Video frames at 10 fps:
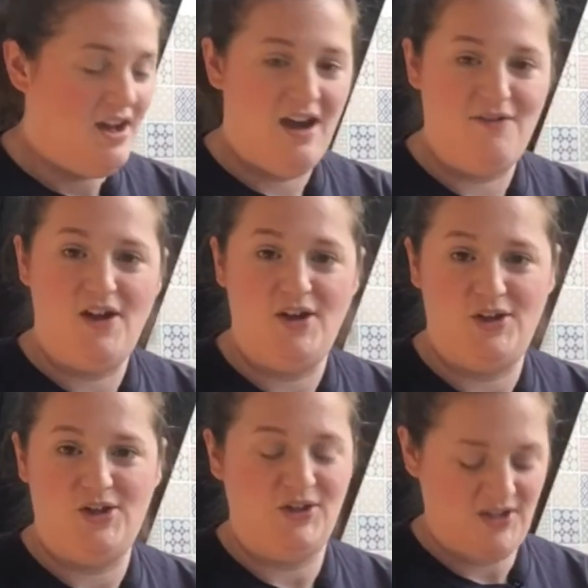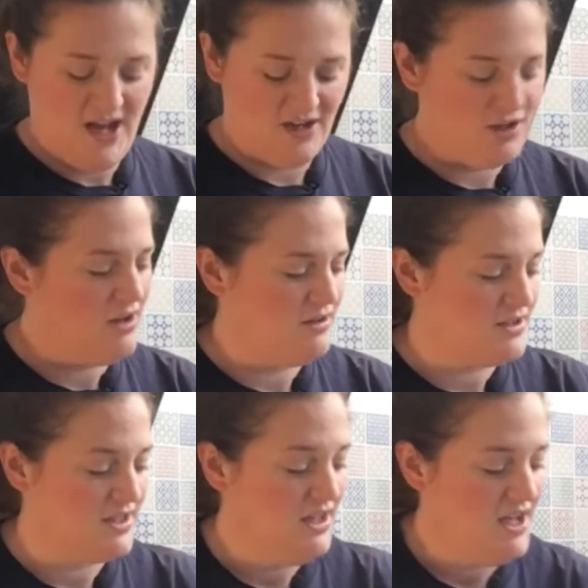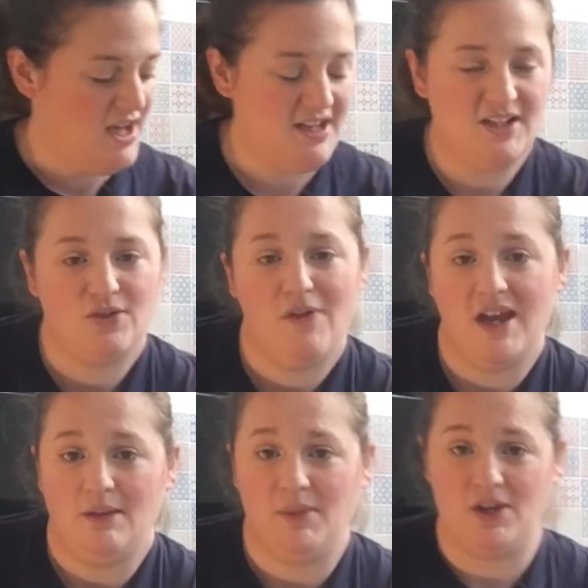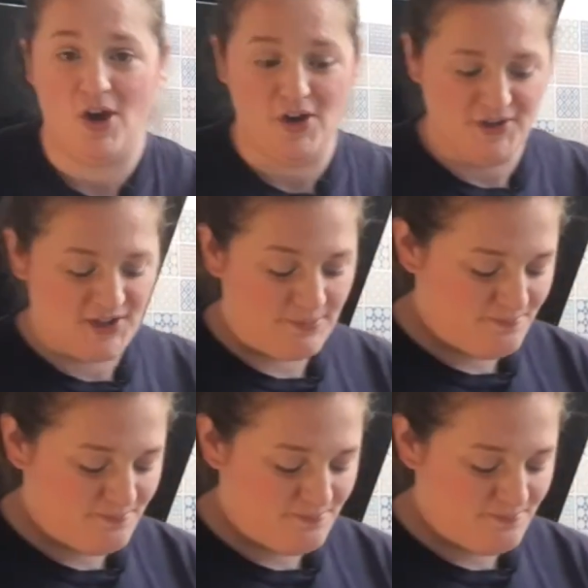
I've only used egg yolks. And it's great because